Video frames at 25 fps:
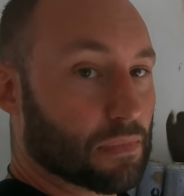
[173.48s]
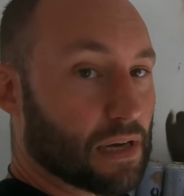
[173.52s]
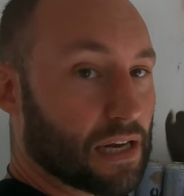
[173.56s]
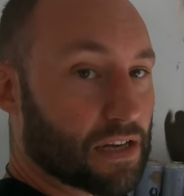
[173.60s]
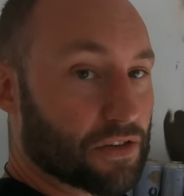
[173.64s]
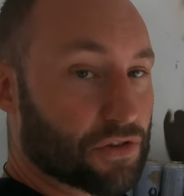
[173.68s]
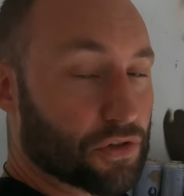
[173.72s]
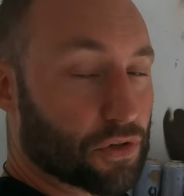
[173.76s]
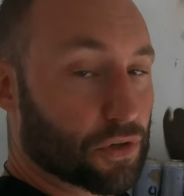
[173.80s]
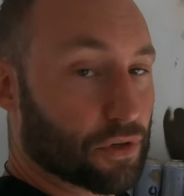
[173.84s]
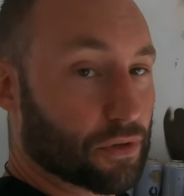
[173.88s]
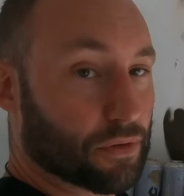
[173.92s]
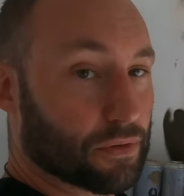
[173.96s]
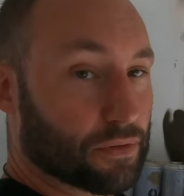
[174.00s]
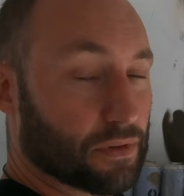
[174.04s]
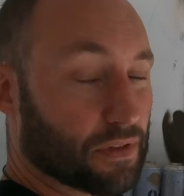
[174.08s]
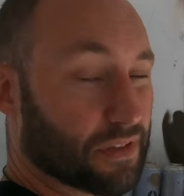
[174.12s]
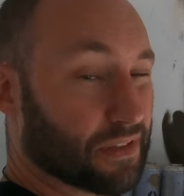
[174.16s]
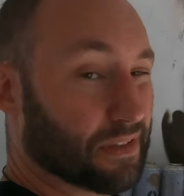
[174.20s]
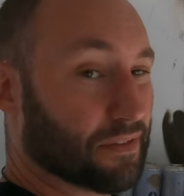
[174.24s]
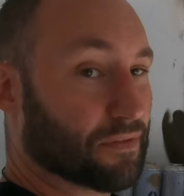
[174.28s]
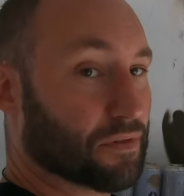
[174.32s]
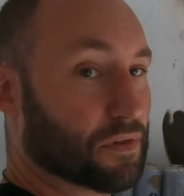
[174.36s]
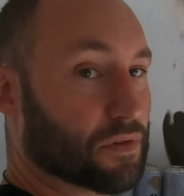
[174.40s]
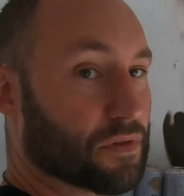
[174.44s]
I'll show you
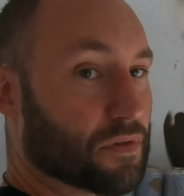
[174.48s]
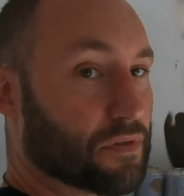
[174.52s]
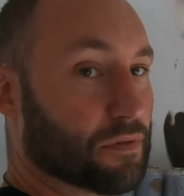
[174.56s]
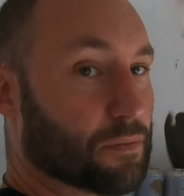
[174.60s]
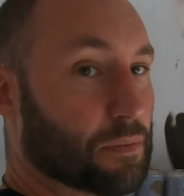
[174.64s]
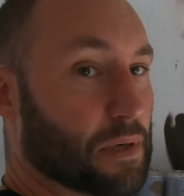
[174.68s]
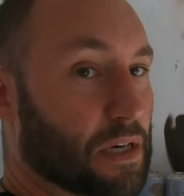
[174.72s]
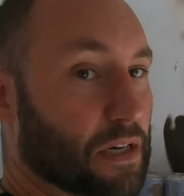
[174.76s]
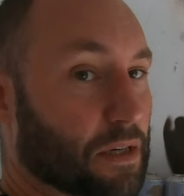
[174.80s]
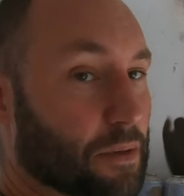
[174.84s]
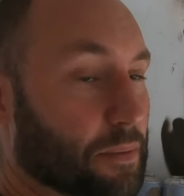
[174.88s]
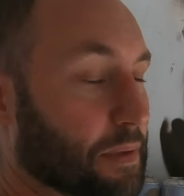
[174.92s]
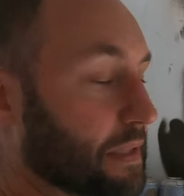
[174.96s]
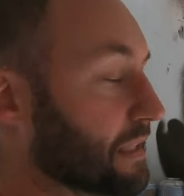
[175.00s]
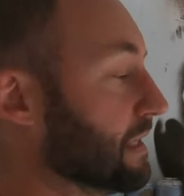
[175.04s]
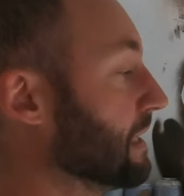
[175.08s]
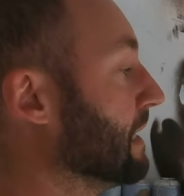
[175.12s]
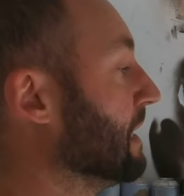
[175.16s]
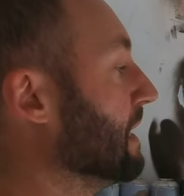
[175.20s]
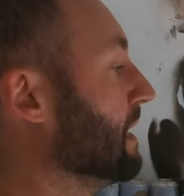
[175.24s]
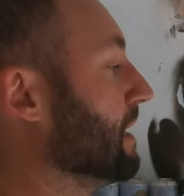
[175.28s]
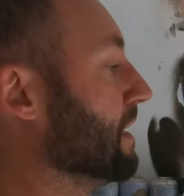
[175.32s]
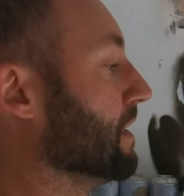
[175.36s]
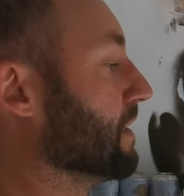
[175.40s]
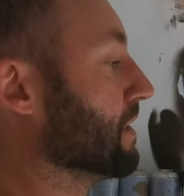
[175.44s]
the difference with a marker pen.
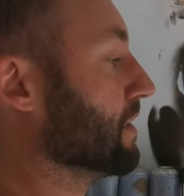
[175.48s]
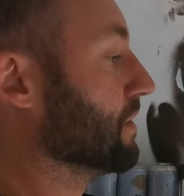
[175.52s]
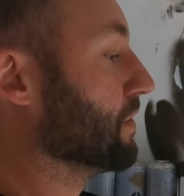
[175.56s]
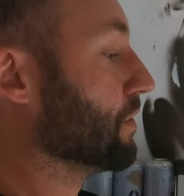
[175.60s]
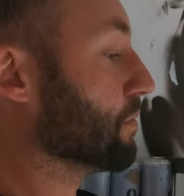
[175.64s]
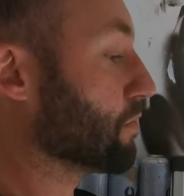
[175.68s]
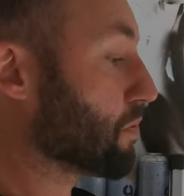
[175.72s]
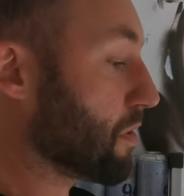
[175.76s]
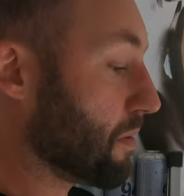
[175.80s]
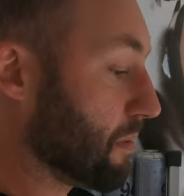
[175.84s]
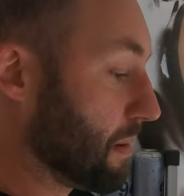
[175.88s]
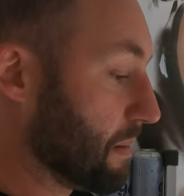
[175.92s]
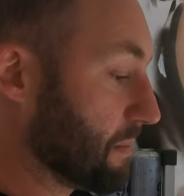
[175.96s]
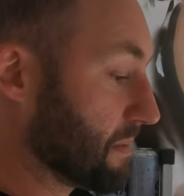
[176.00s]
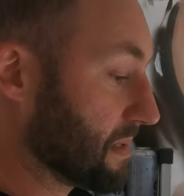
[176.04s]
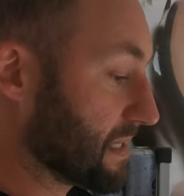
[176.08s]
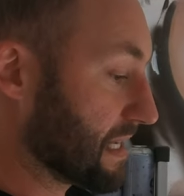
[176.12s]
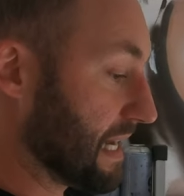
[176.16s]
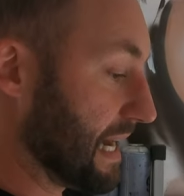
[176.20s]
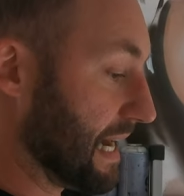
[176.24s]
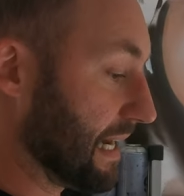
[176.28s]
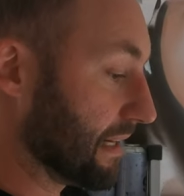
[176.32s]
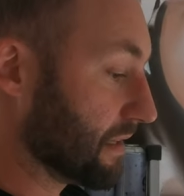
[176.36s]
The problem is,